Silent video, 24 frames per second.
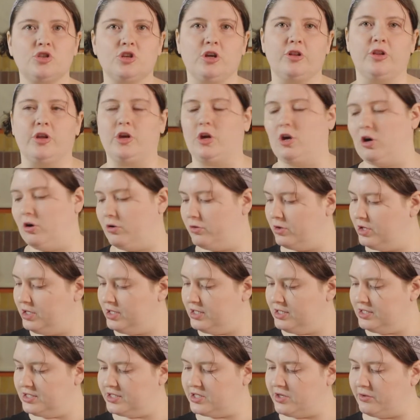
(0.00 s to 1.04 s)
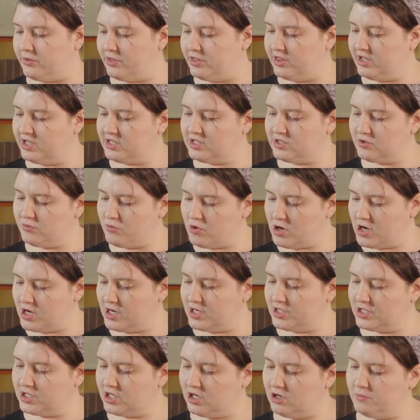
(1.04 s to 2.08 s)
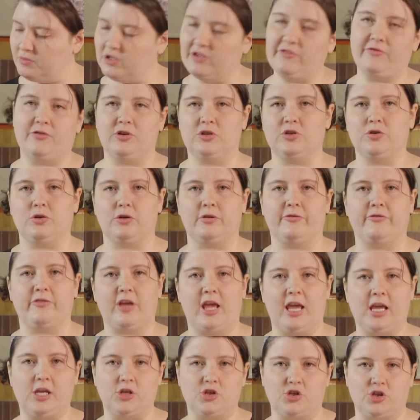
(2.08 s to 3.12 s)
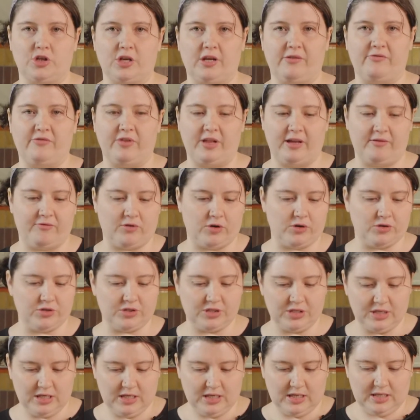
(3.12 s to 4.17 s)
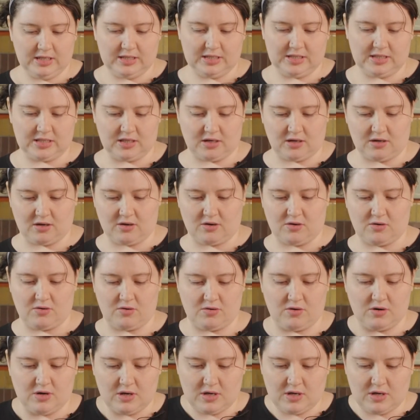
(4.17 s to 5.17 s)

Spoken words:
on the go. So this one is gonna be for sort of Asian-y flavors. So